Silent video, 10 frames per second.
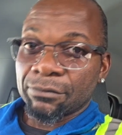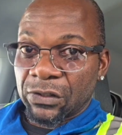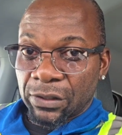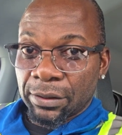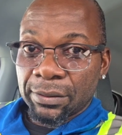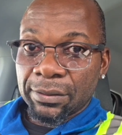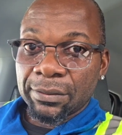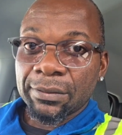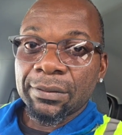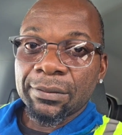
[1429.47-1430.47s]
See,
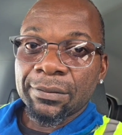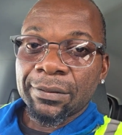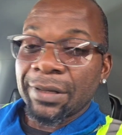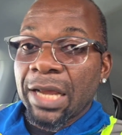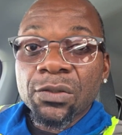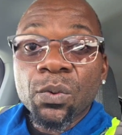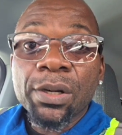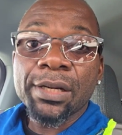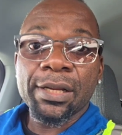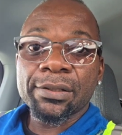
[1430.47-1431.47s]
that's what
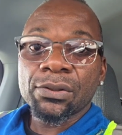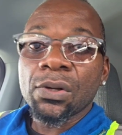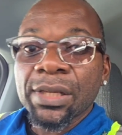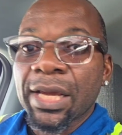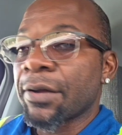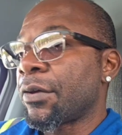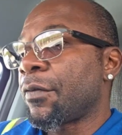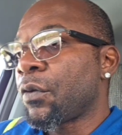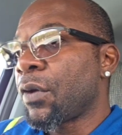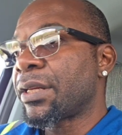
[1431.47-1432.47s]
it is. So yeah, if
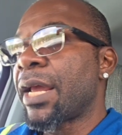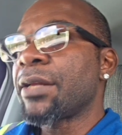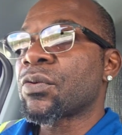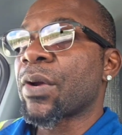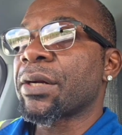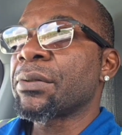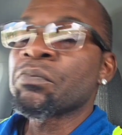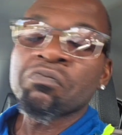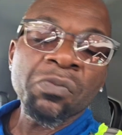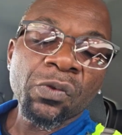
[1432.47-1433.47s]
you're a day trader,
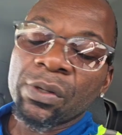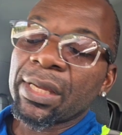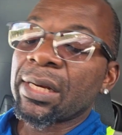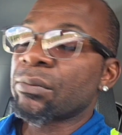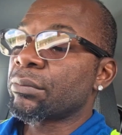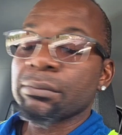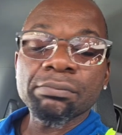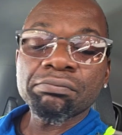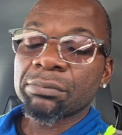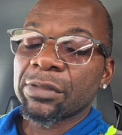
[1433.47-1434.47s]
you can
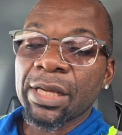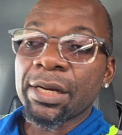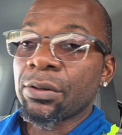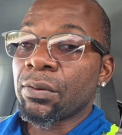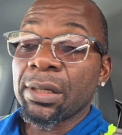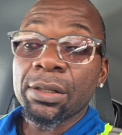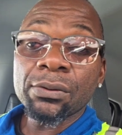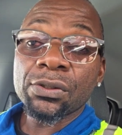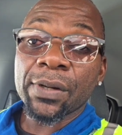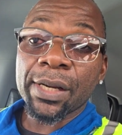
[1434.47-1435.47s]
get in your little
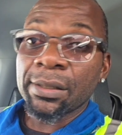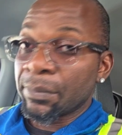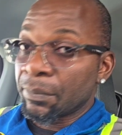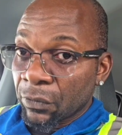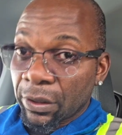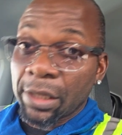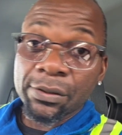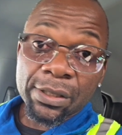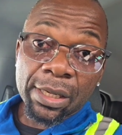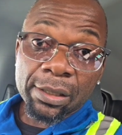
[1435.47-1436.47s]
trade. Okay,
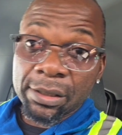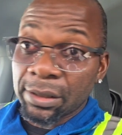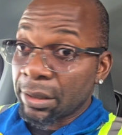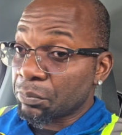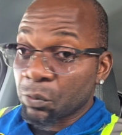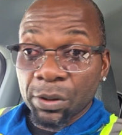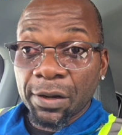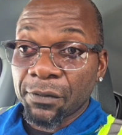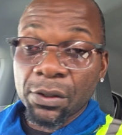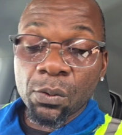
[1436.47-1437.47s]
scale it up,
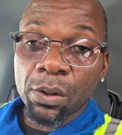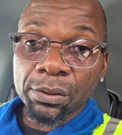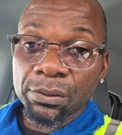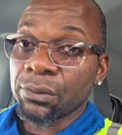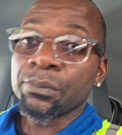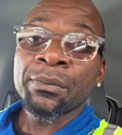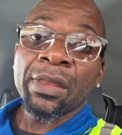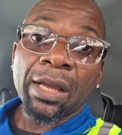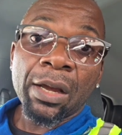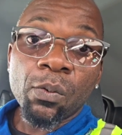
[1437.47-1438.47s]
whatever you want to do,
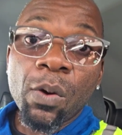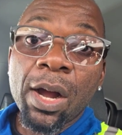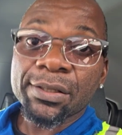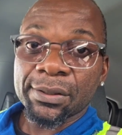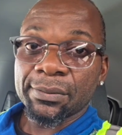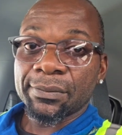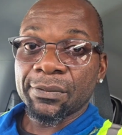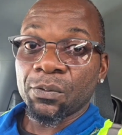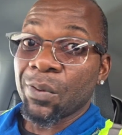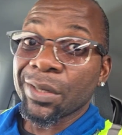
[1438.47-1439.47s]
and watch
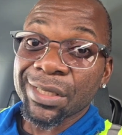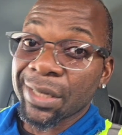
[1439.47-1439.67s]
it